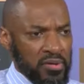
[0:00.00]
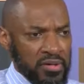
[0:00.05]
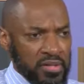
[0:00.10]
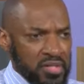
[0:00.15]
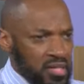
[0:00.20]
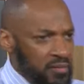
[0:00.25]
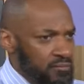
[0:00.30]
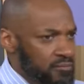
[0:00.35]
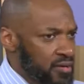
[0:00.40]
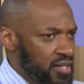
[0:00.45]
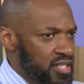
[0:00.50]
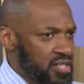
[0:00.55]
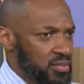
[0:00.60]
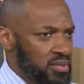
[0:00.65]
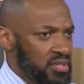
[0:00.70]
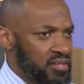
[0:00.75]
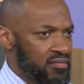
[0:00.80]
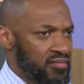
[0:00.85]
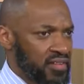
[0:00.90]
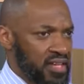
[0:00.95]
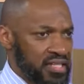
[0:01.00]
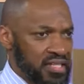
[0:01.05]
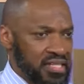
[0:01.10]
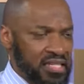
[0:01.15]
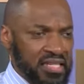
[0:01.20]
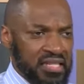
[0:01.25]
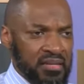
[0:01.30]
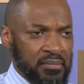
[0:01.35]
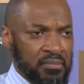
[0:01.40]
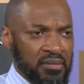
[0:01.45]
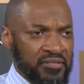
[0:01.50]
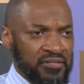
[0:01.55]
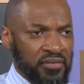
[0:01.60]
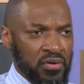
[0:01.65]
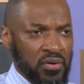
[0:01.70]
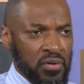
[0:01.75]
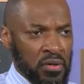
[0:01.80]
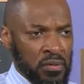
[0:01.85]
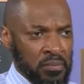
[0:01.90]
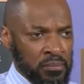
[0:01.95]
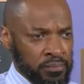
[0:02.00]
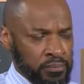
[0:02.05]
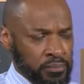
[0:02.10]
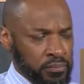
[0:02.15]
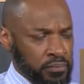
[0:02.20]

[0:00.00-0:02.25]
printing press was invented, and before